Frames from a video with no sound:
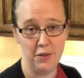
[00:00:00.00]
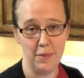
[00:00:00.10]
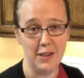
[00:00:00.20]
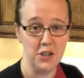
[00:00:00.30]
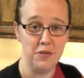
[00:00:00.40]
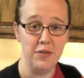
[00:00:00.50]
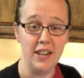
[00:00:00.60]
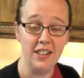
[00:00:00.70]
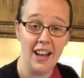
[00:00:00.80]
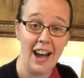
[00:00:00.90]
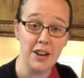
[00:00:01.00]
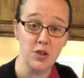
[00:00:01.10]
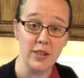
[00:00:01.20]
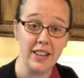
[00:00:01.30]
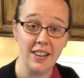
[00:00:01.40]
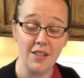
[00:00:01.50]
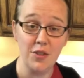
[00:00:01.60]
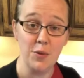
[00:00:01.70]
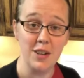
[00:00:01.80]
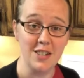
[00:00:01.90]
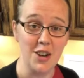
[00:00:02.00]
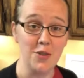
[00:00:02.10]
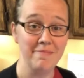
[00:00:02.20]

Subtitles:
measure vanilla actually, if you want to know.